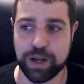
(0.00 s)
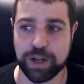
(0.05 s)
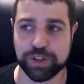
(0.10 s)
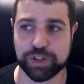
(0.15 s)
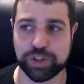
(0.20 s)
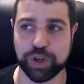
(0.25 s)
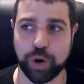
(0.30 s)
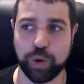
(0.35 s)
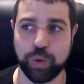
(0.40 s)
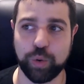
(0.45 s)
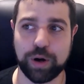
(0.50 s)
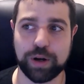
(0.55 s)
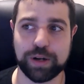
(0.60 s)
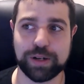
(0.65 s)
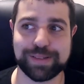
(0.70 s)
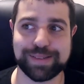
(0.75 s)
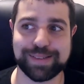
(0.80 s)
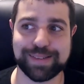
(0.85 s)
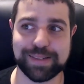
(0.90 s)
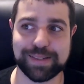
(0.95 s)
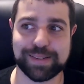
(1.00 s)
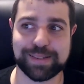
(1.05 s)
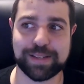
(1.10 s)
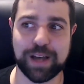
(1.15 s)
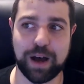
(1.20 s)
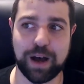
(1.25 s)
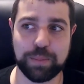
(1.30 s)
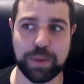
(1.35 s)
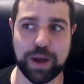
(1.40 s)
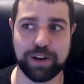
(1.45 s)
So
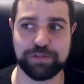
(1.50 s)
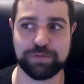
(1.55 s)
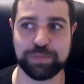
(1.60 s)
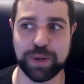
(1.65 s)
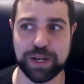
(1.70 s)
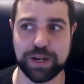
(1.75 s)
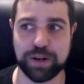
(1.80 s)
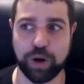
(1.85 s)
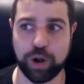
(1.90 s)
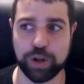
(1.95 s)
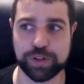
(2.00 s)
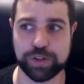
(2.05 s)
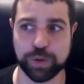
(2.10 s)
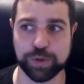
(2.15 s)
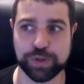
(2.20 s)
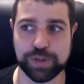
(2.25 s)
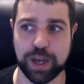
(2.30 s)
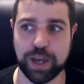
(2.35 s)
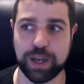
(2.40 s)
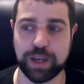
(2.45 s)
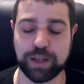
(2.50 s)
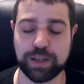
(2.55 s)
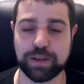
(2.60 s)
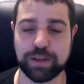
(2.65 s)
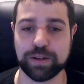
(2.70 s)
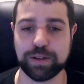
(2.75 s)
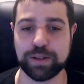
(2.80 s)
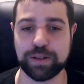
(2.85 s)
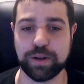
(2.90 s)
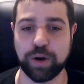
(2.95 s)
some have been also
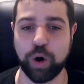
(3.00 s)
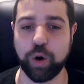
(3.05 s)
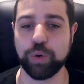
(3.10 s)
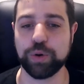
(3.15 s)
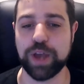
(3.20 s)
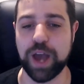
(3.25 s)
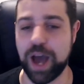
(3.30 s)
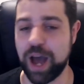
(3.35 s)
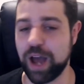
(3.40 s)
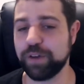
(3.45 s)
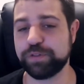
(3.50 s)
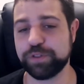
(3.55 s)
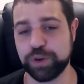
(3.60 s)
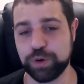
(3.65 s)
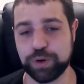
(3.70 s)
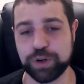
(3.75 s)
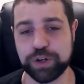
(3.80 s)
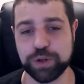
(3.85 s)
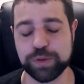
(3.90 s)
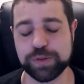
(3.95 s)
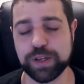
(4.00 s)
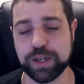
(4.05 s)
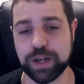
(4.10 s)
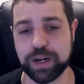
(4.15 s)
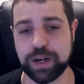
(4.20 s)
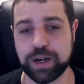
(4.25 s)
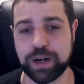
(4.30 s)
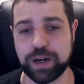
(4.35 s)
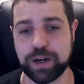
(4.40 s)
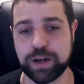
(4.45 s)
saying, oh yeah, if you're using
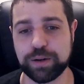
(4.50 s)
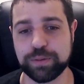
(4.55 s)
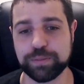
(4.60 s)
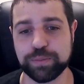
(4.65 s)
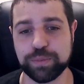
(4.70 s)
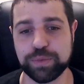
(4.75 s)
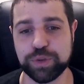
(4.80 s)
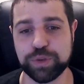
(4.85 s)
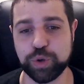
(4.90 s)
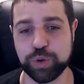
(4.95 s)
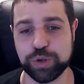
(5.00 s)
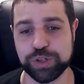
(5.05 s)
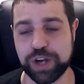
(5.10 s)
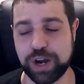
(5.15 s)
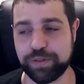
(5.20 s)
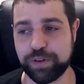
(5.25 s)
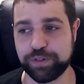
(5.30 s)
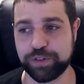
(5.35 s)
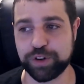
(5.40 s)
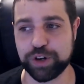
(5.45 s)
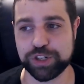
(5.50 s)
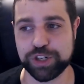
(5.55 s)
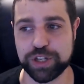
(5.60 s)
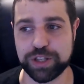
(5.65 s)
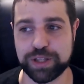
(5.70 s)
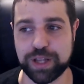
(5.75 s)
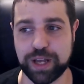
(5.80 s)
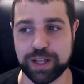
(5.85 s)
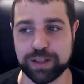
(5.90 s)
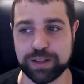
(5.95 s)
a newer Java
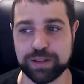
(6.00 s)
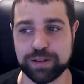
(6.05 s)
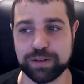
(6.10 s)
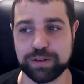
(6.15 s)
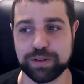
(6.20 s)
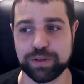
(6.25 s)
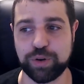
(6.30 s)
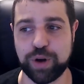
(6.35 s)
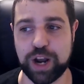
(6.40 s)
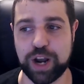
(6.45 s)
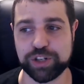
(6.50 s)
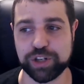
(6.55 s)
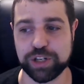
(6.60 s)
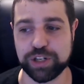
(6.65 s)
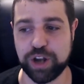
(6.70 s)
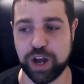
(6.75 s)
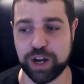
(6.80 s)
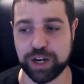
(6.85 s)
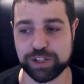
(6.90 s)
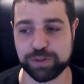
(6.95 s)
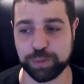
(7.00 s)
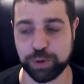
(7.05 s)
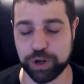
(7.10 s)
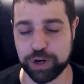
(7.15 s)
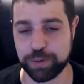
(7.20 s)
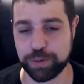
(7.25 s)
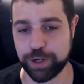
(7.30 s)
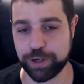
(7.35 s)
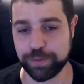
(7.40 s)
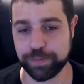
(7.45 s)
version, then you're actually not
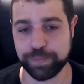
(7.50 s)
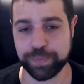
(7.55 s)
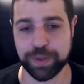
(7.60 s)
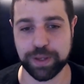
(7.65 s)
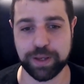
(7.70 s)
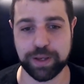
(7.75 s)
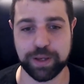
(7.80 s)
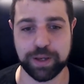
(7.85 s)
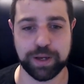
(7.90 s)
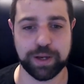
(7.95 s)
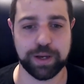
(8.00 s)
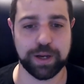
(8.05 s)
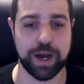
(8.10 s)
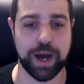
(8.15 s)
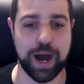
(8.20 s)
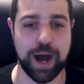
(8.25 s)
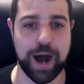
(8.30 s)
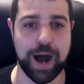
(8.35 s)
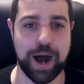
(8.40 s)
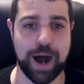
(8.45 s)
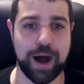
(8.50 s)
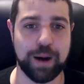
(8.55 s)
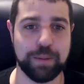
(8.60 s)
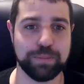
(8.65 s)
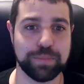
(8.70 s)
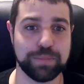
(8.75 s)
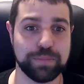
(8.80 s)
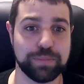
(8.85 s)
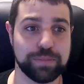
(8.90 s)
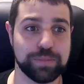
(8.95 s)
exploitable.
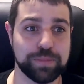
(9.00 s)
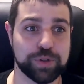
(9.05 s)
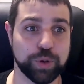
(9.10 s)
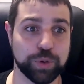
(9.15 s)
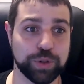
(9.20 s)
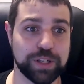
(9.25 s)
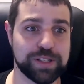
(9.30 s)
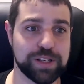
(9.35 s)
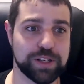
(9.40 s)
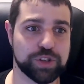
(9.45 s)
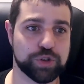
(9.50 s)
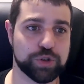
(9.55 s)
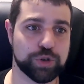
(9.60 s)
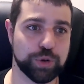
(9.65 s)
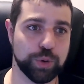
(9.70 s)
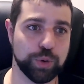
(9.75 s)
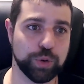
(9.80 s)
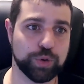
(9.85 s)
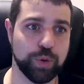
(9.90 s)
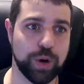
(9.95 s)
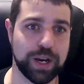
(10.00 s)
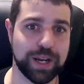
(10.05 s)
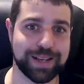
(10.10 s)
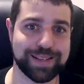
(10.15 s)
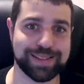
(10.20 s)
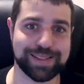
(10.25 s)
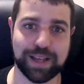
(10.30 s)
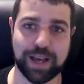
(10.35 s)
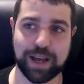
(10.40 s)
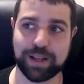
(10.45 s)
So this is true to an
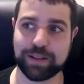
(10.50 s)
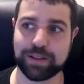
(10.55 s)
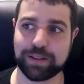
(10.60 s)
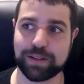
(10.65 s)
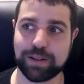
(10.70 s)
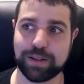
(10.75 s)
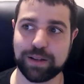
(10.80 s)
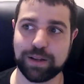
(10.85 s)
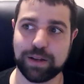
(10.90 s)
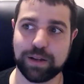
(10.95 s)
extent.